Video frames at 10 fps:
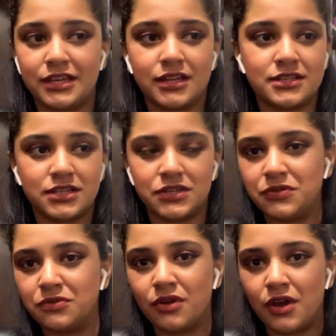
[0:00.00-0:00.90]

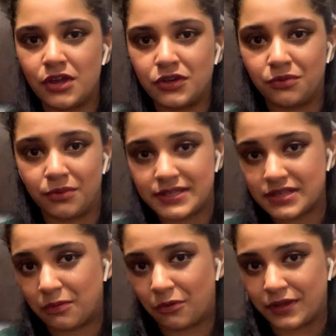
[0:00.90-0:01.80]
continue to raise
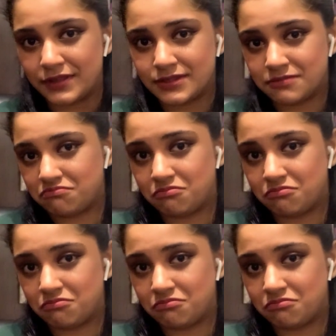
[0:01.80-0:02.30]
our voice,